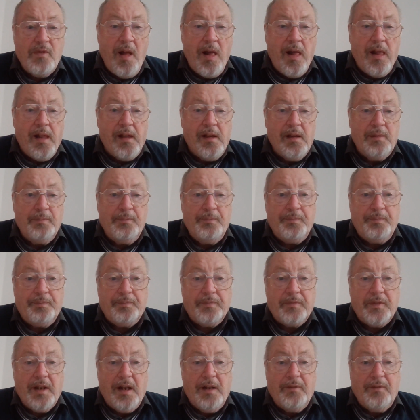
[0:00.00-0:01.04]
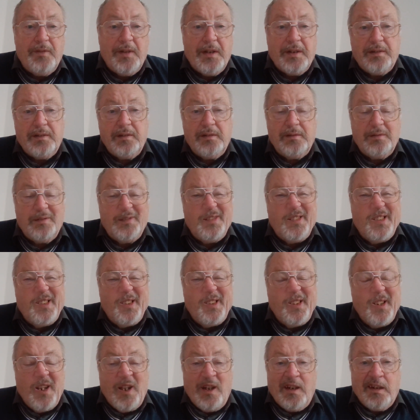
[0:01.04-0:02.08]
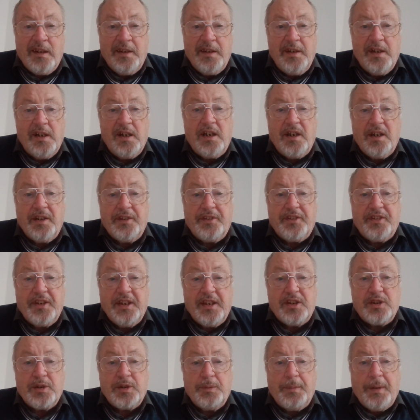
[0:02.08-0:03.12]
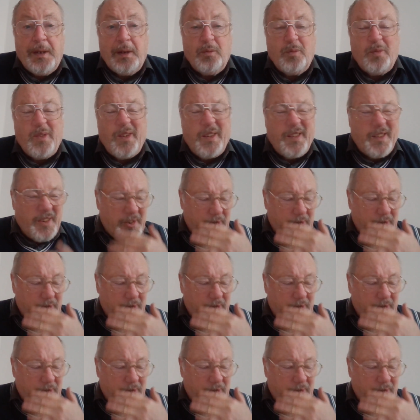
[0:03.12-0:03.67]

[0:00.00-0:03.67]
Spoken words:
I've had long and hard thinks about what I